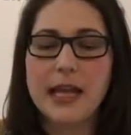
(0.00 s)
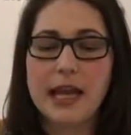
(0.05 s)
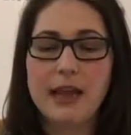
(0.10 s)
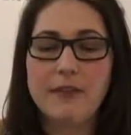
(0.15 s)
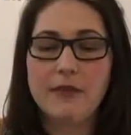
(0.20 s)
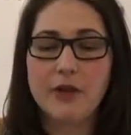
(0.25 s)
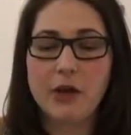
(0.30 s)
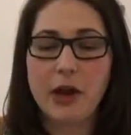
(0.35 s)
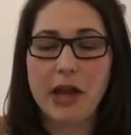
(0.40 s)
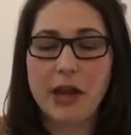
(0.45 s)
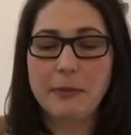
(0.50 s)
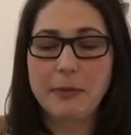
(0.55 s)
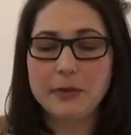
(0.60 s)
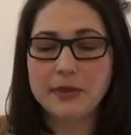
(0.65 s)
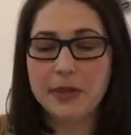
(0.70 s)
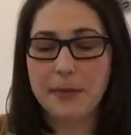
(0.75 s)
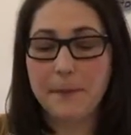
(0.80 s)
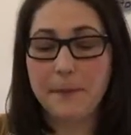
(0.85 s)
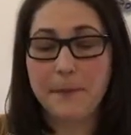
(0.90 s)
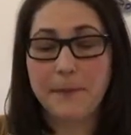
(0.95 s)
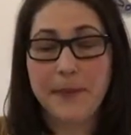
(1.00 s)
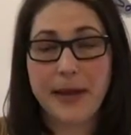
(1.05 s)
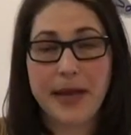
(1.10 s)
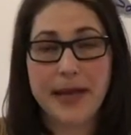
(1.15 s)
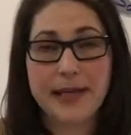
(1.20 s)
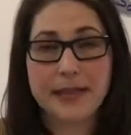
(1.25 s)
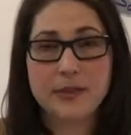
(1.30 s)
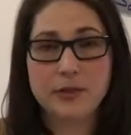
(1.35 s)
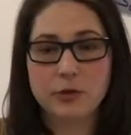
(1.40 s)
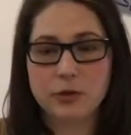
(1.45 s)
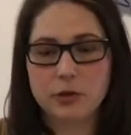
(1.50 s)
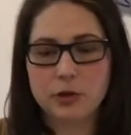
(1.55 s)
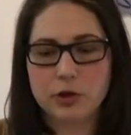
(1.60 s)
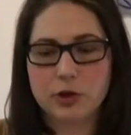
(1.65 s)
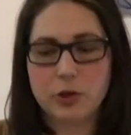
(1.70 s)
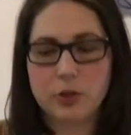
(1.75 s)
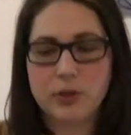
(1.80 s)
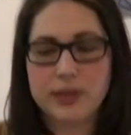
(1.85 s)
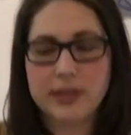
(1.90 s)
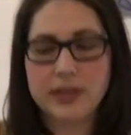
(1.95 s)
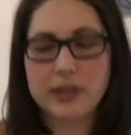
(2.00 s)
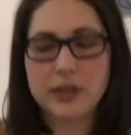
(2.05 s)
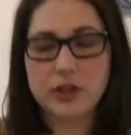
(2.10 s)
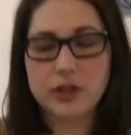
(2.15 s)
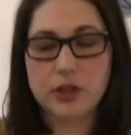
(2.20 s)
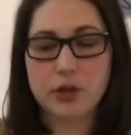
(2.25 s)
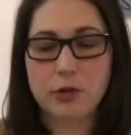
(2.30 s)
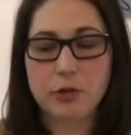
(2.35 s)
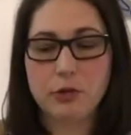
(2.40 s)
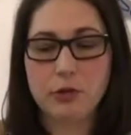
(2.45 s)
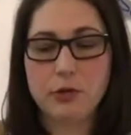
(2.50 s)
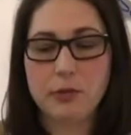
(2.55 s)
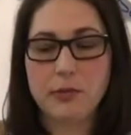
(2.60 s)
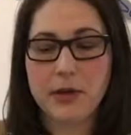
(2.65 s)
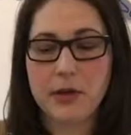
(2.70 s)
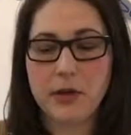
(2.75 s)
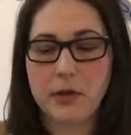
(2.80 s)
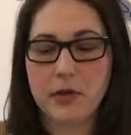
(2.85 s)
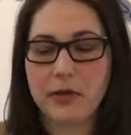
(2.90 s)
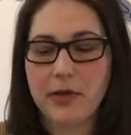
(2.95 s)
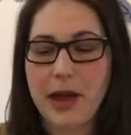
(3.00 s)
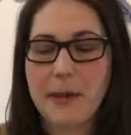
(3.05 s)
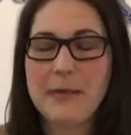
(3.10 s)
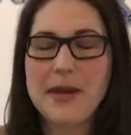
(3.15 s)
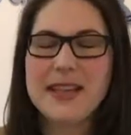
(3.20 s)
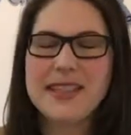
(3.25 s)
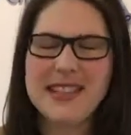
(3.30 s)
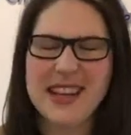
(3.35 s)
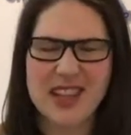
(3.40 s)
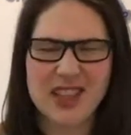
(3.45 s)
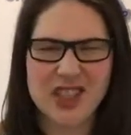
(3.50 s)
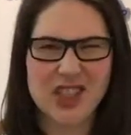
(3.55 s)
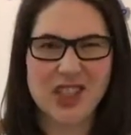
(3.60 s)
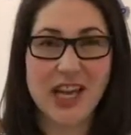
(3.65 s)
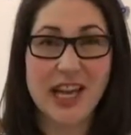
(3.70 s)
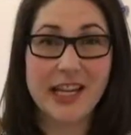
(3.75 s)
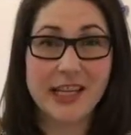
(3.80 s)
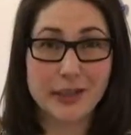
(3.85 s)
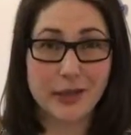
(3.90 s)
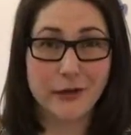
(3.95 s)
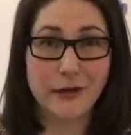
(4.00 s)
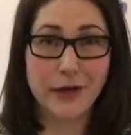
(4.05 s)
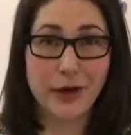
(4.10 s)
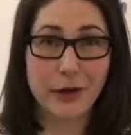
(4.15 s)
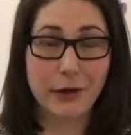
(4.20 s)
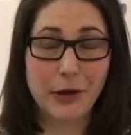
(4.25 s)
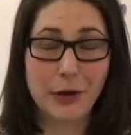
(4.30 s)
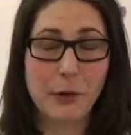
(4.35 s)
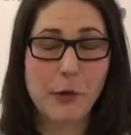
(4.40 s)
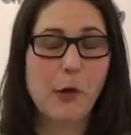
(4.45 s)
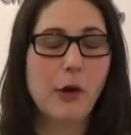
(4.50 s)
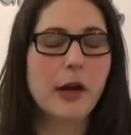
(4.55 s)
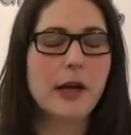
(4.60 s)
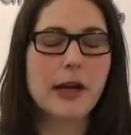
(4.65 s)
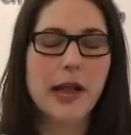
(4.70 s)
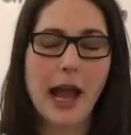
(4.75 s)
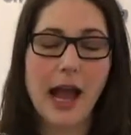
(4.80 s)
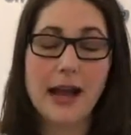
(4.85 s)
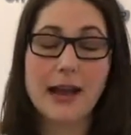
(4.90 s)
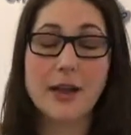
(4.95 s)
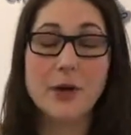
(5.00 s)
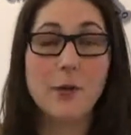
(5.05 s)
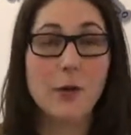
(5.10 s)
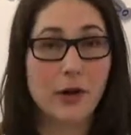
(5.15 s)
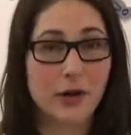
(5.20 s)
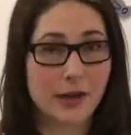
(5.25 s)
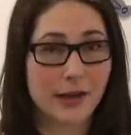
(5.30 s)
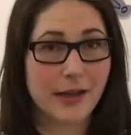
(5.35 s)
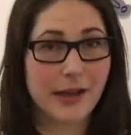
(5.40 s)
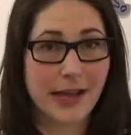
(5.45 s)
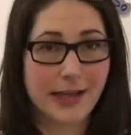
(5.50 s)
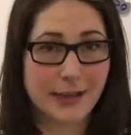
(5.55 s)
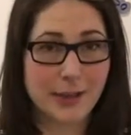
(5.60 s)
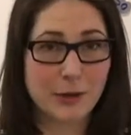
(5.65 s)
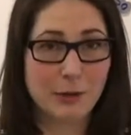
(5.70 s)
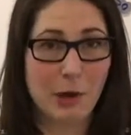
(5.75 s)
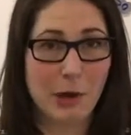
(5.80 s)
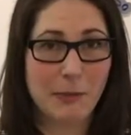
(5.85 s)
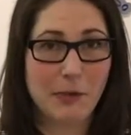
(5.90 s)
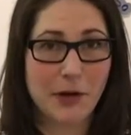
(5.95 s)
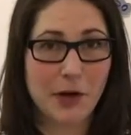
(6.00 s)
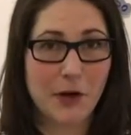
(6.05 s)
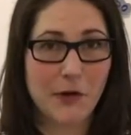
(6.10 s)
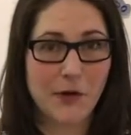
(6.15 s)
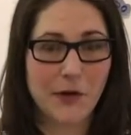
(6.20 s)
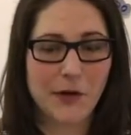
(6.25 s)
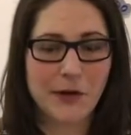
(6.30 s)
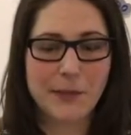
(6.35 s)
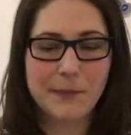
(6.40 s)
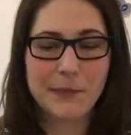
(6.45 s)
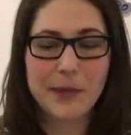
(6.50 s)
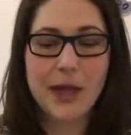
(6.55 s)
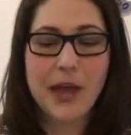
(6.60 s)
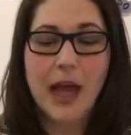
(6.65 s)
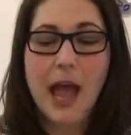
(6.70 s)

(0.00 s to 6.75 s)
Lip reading: If you're able to bend or twist the shoe through the middle, that means that shank is fairly worn and you want to again swap it over.